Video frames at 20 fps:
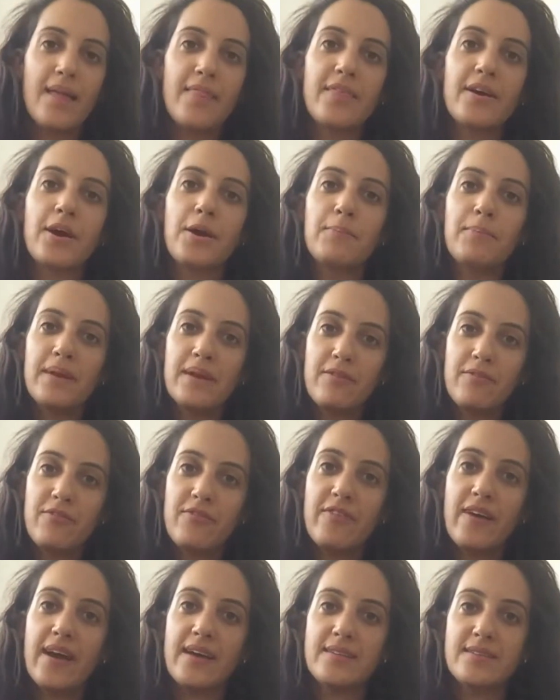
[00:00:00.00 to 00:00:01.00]
They are being
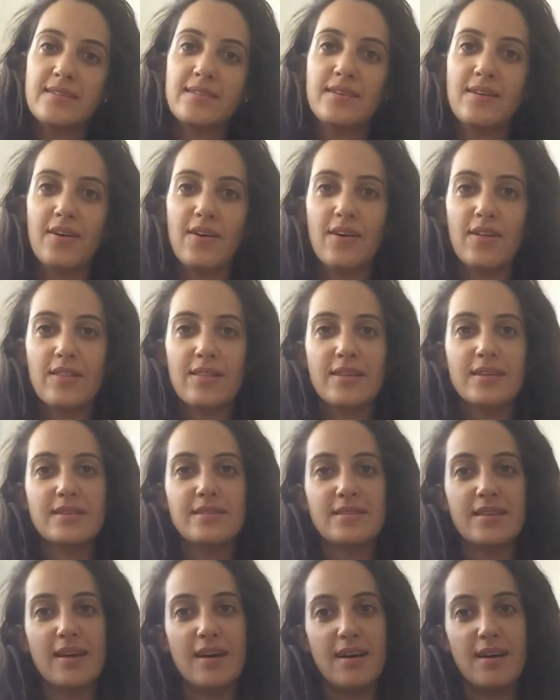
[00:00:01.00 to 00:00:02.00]
fed, all
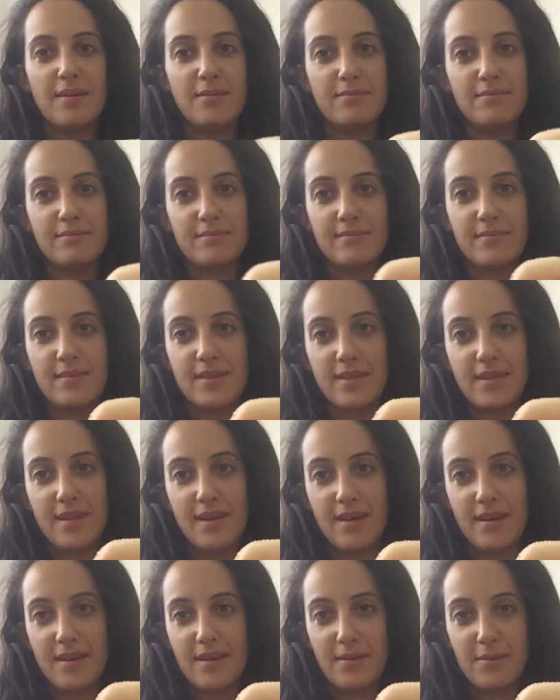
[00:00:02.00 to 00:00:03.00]
these,
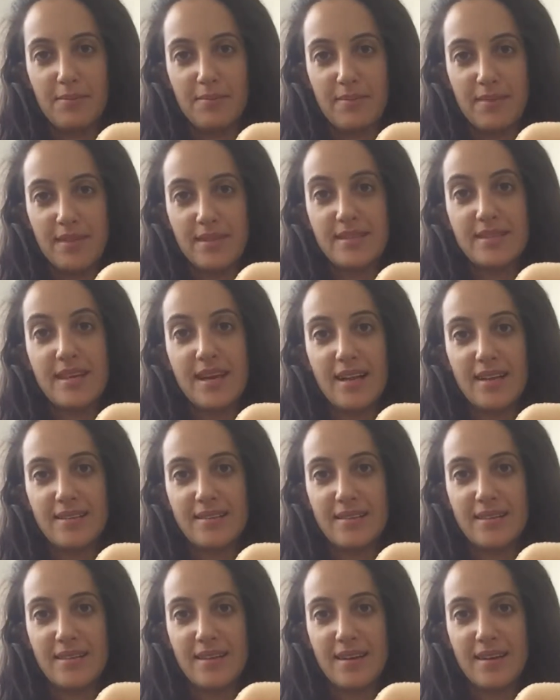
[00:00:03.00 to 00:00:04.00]
the
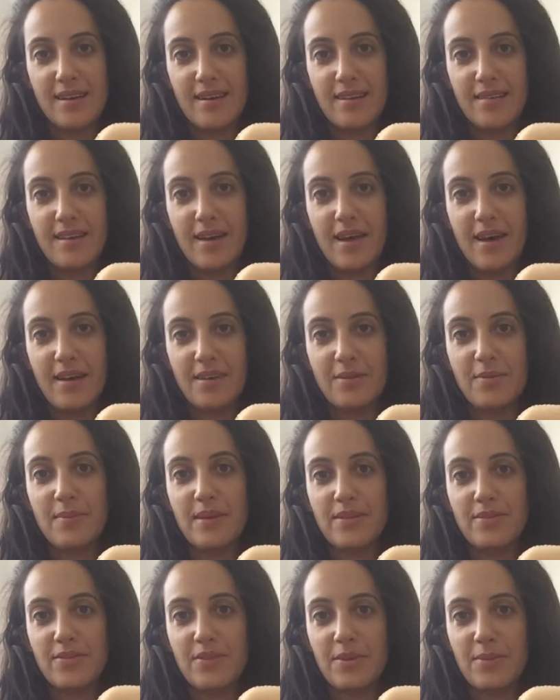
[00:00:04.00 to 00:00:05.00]
cells in the
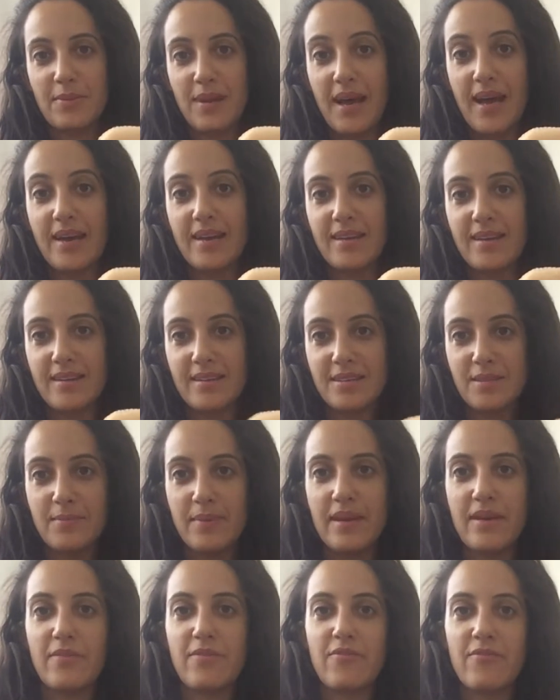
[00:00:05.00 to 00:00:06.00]
endometrium lining is
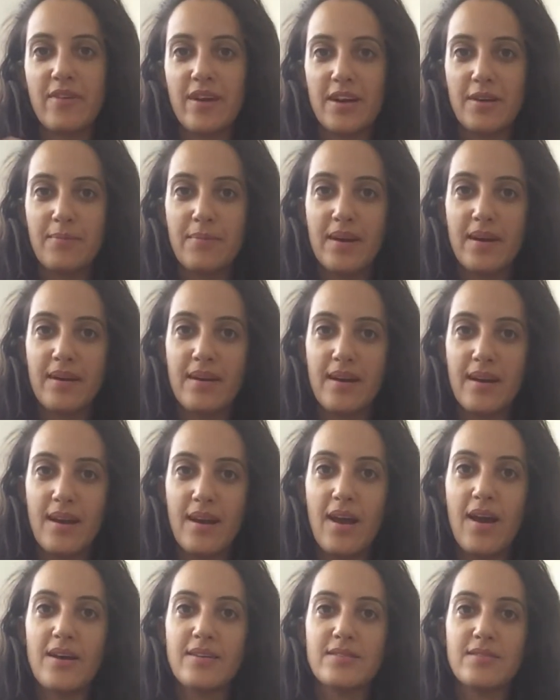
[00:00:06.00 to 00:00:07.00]
being fed by a
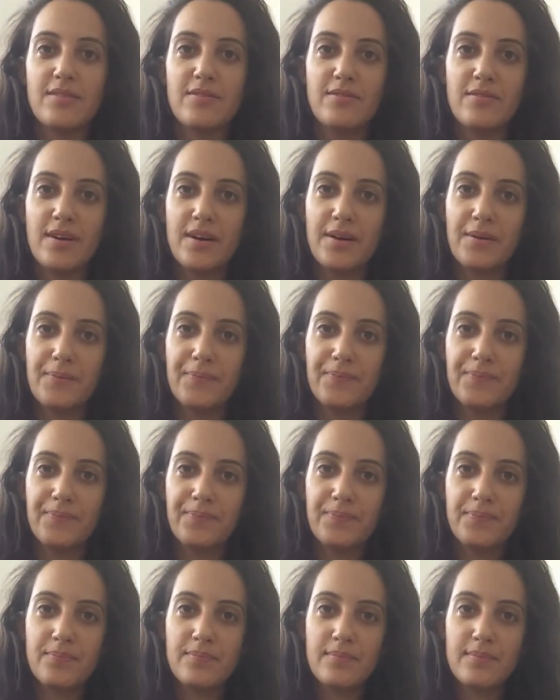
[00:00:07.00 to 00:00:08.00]
lot of
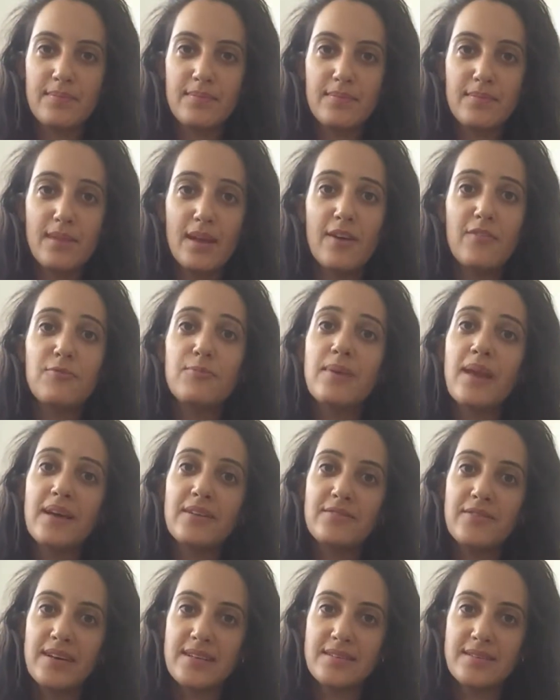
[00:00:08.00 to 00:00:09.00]

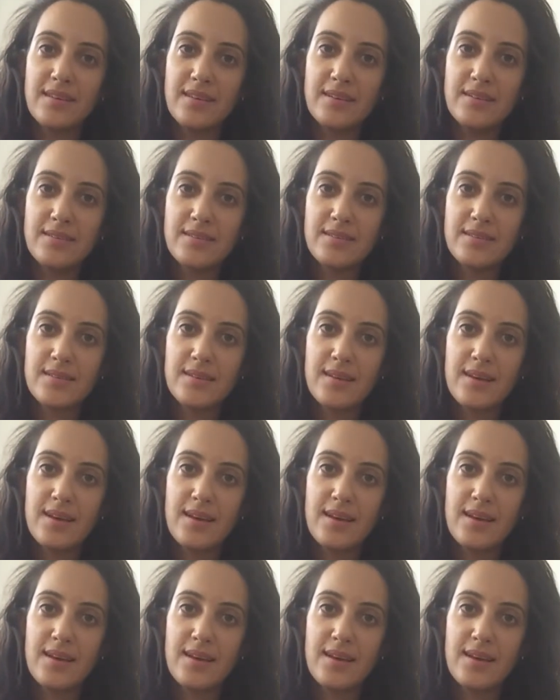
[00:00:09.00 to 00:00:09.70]
blood vessels.